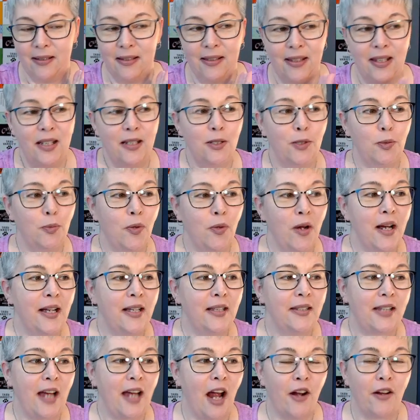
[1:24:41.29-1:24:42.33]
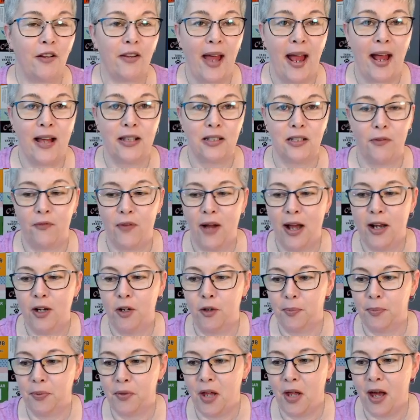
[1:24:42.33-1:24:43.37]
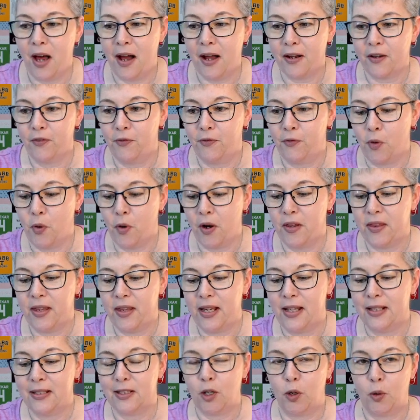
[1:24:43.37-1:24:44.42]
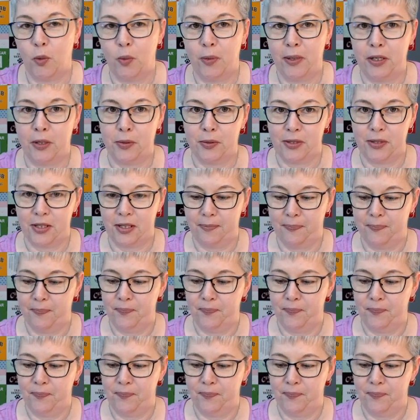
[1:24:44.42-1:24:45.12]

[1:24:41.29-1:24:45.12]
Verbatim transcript: This was our last final block for this quilt.